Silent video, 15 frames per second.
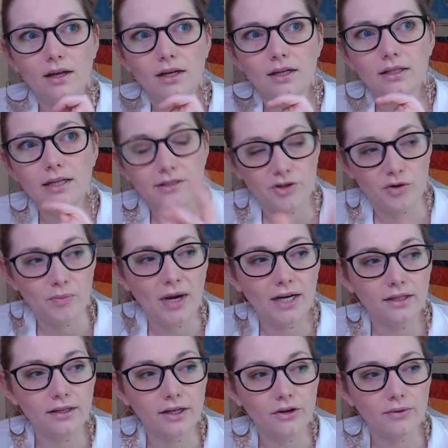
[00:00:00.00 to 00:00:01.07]
That's
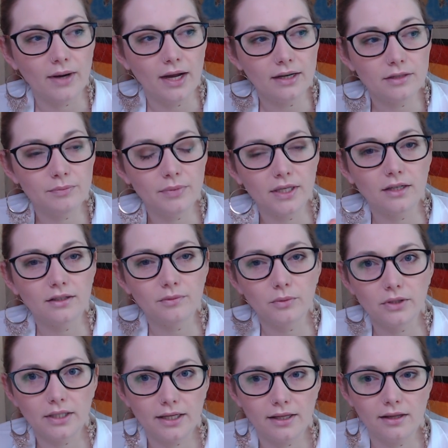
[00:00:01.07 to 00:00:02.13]
grammatically correct, but it's more
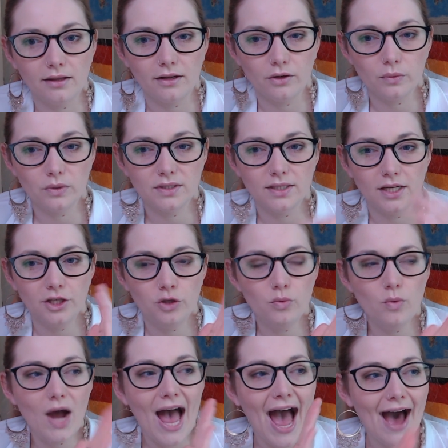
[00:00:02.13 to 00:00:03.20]
likely that you would say, you
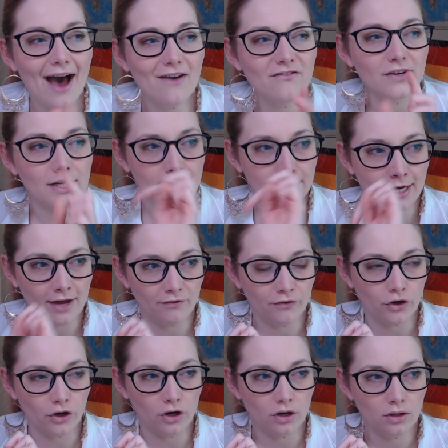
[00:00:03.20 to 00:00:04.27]
have
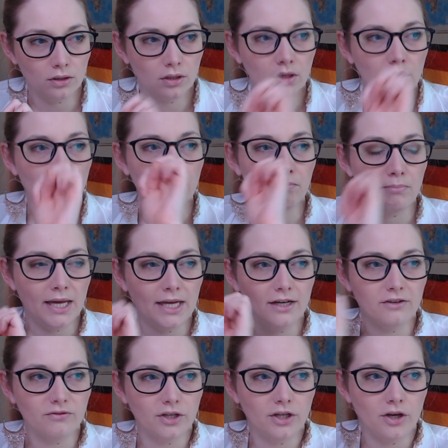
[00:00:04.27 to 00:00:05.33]
never made a
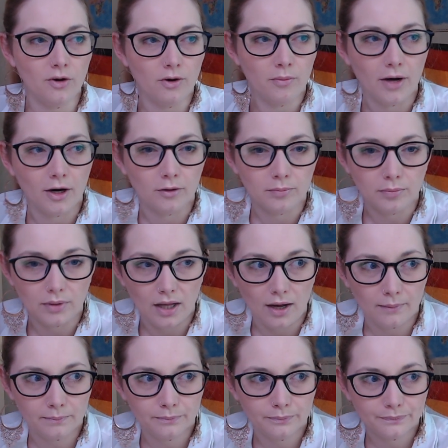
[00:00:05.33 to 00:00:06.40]
video about blah.
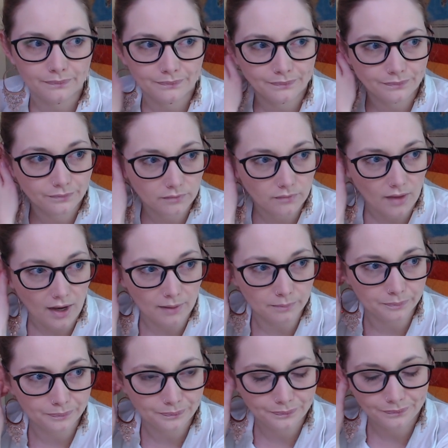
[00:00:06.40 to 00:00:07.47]
Yeah?
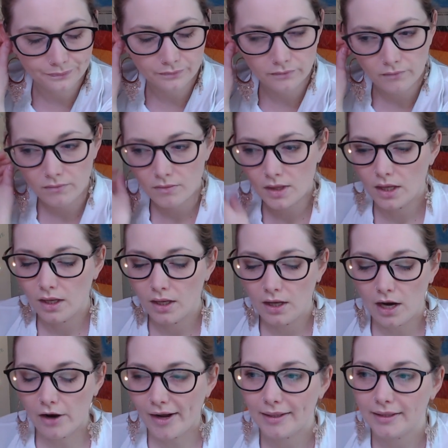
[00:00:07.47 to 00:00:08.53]

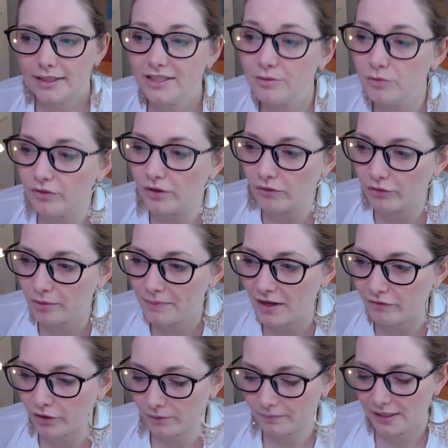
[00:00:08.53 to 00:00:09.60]
Okay, let's move on from never.